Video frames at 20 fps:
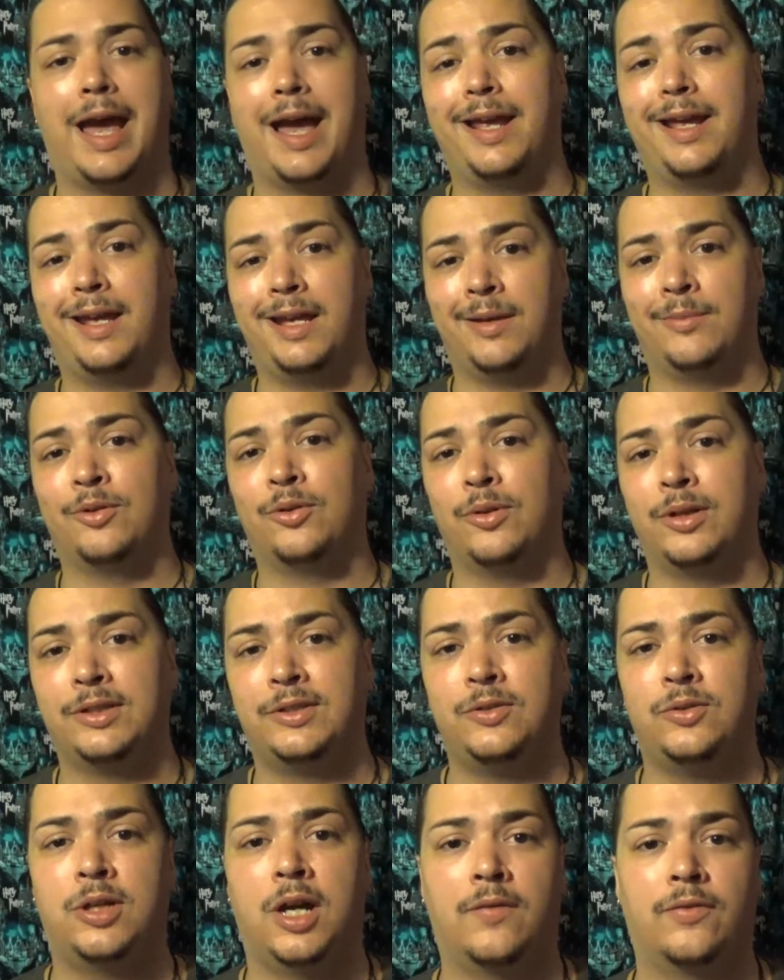I am going
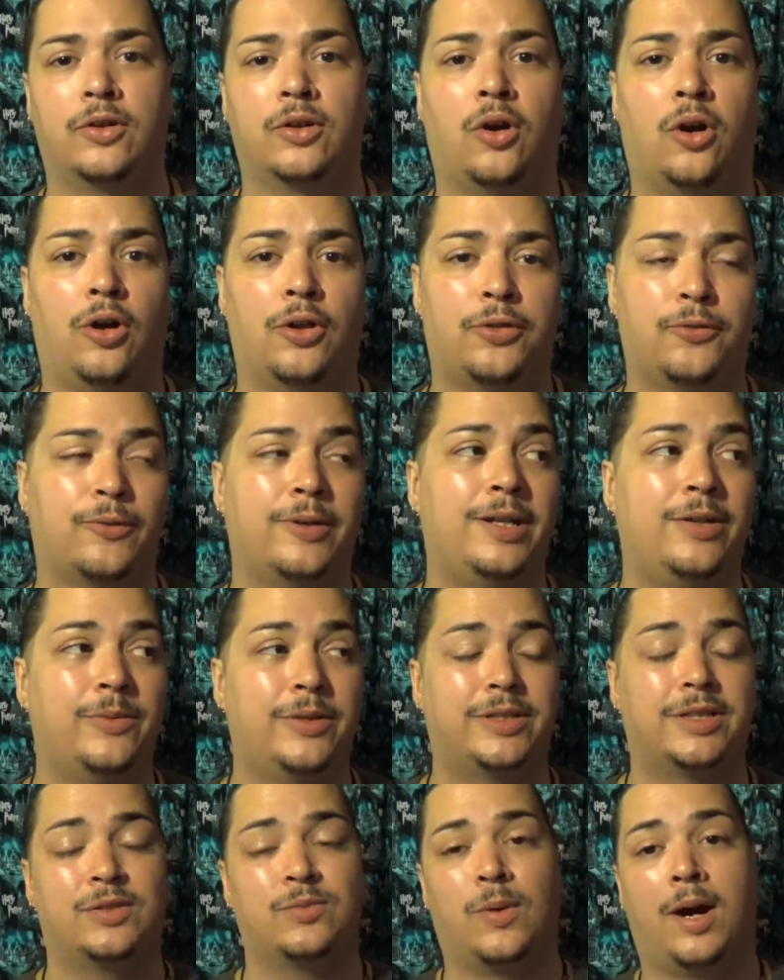to cover all three,
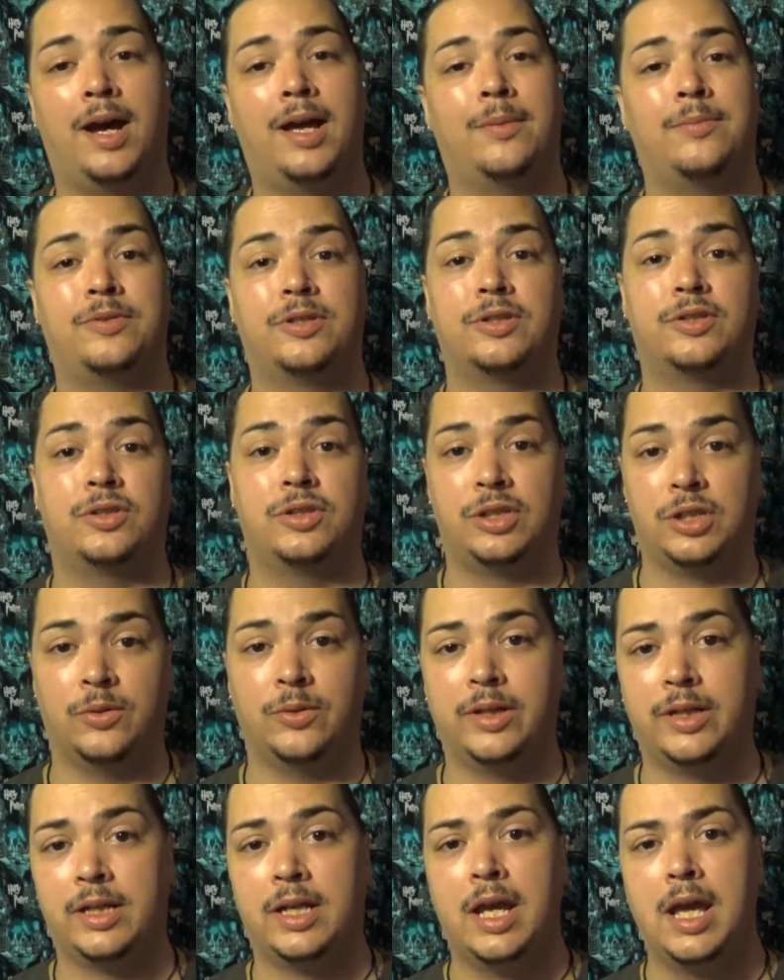which is why I'm just
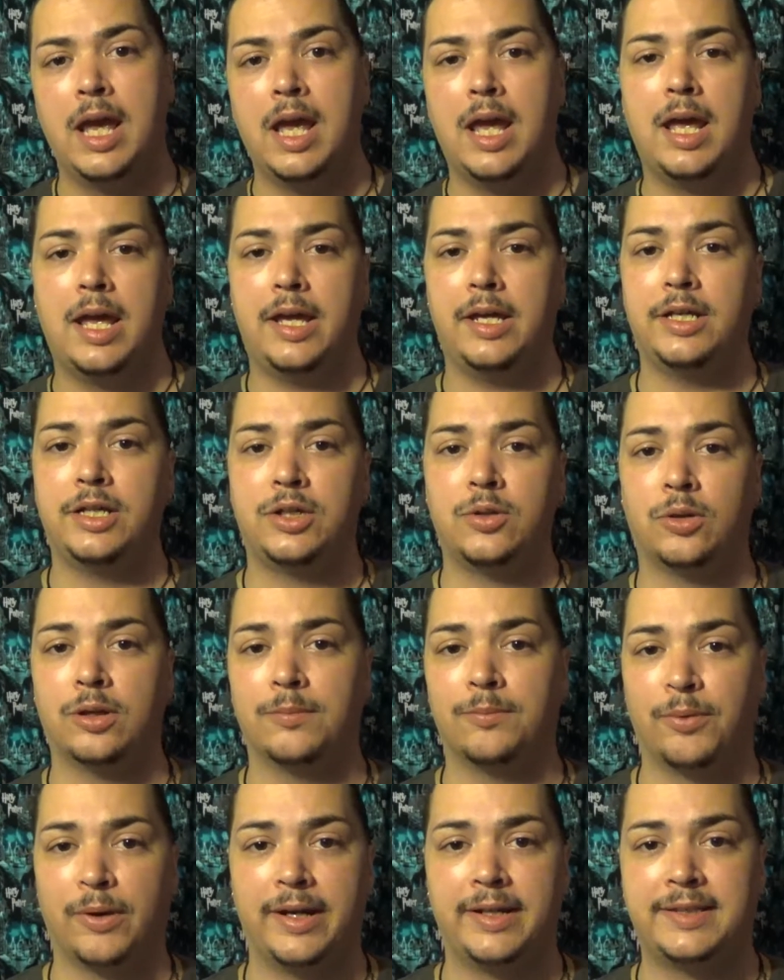doing a
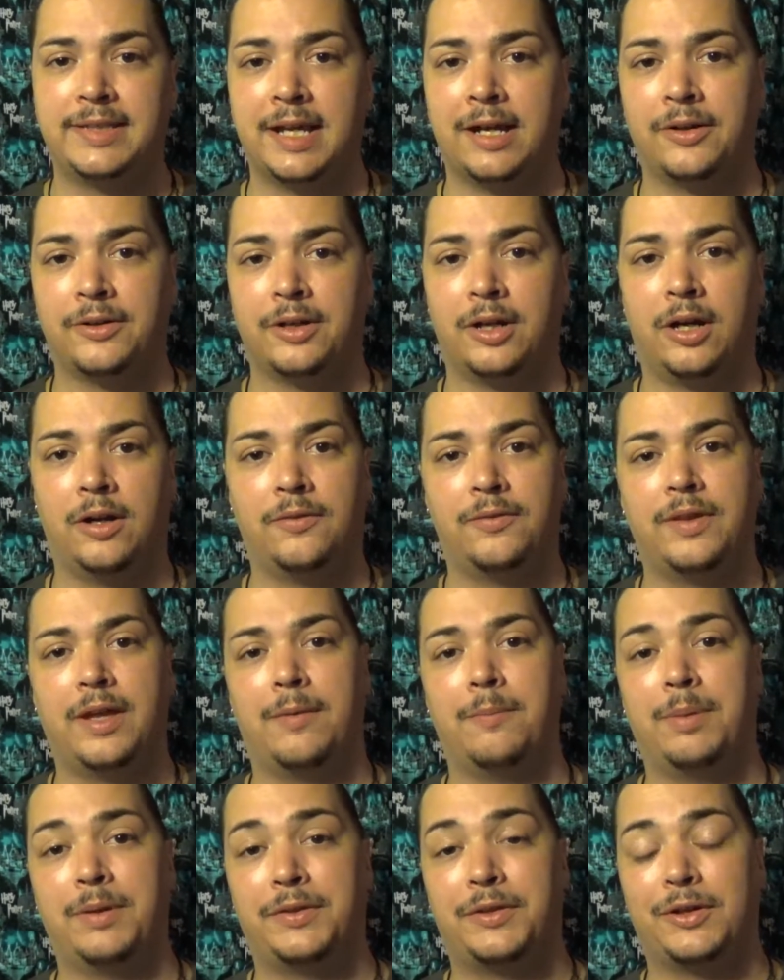short breakdown of
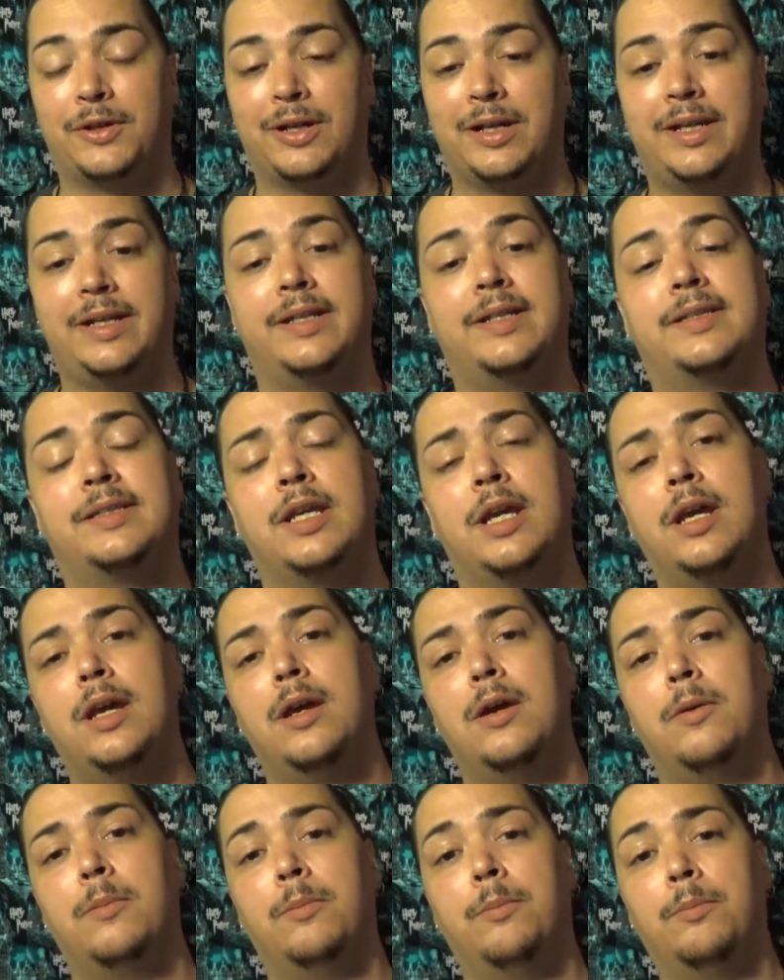them, but there is
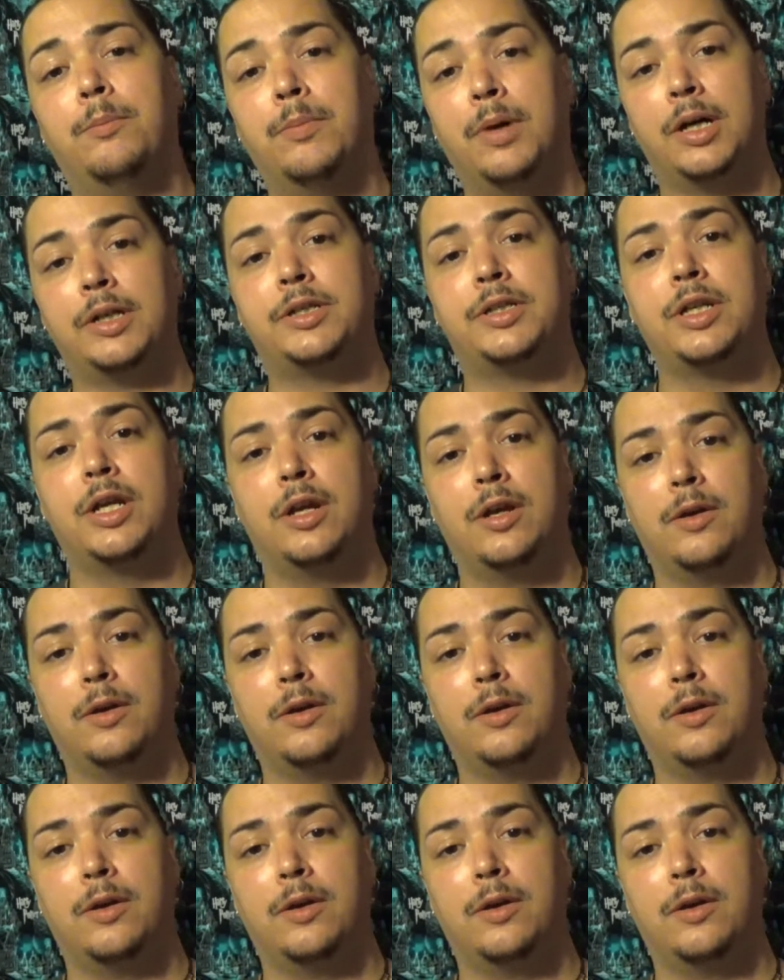much